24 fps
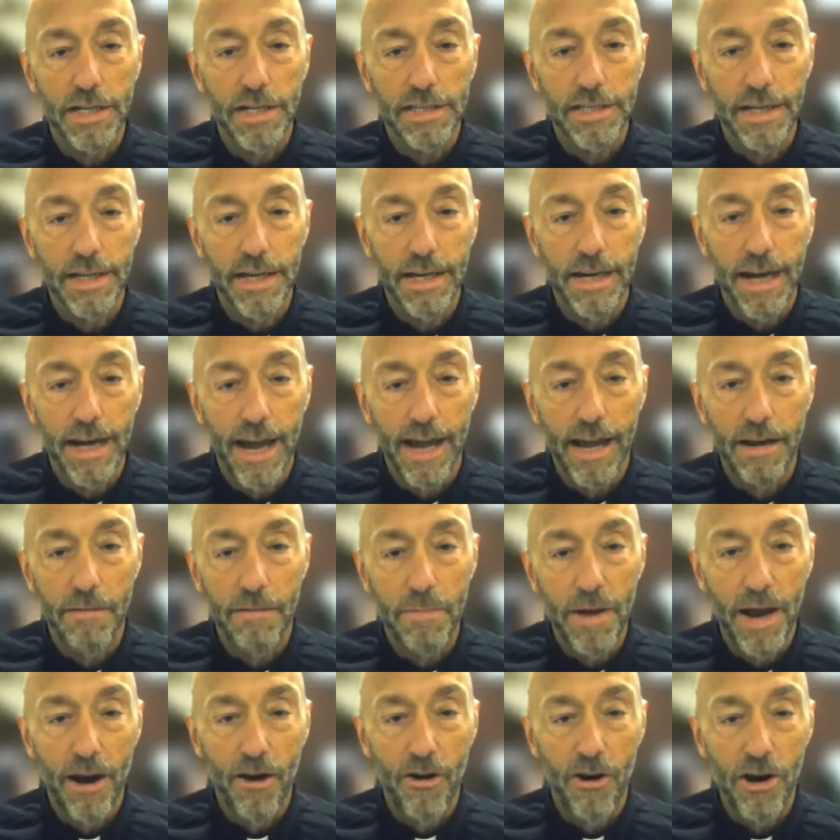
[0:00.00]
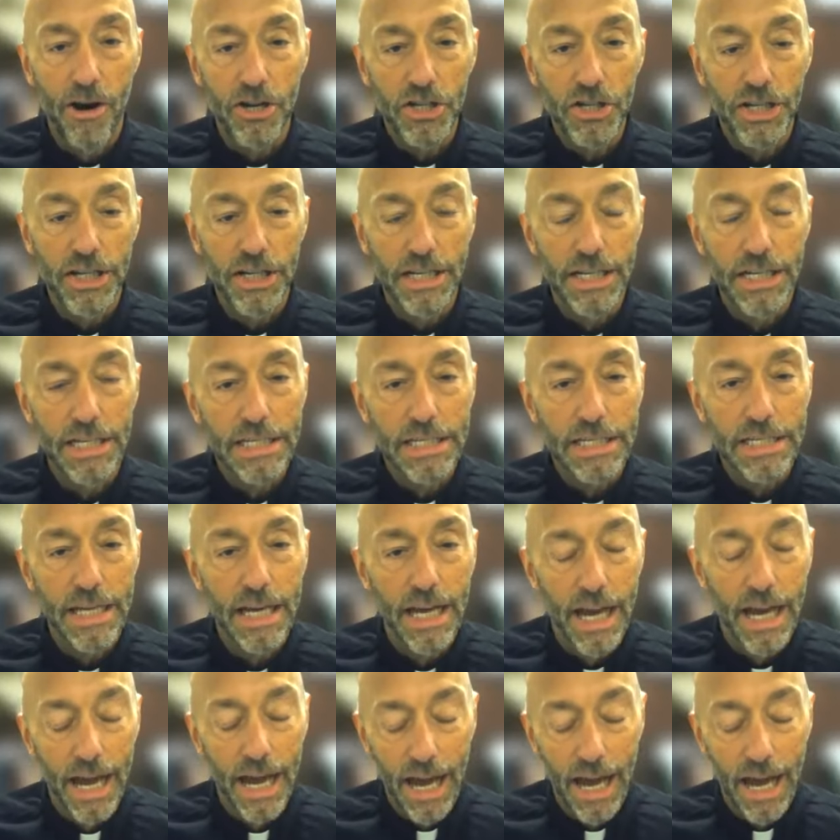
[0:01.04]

and St. Anne Parishes.